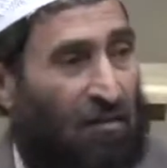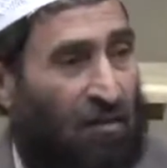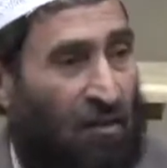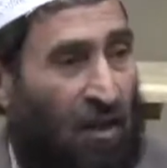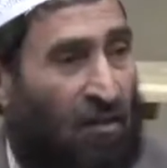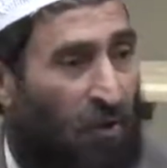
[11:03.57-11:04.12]

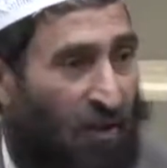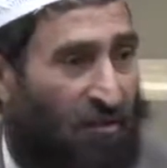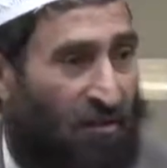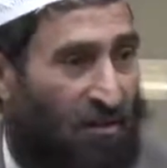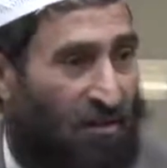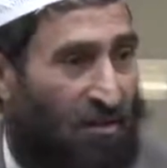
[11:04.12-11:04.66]
not
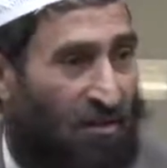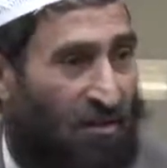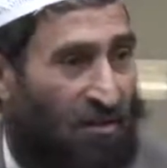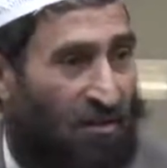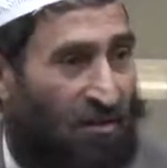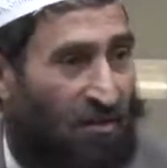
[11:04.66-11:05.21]
present,
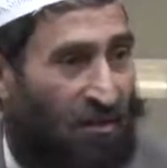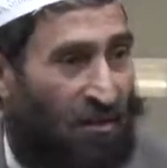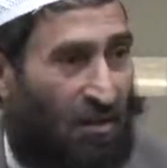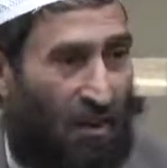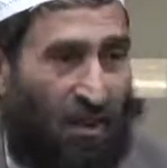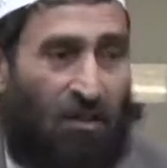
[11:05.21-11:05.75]

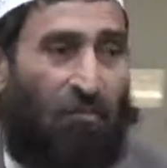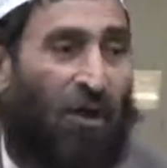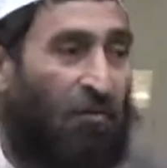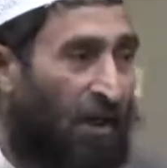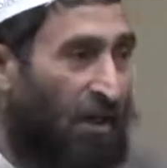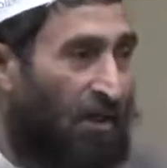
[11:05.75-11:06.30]
like
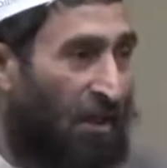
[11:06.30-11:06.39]
backbiting.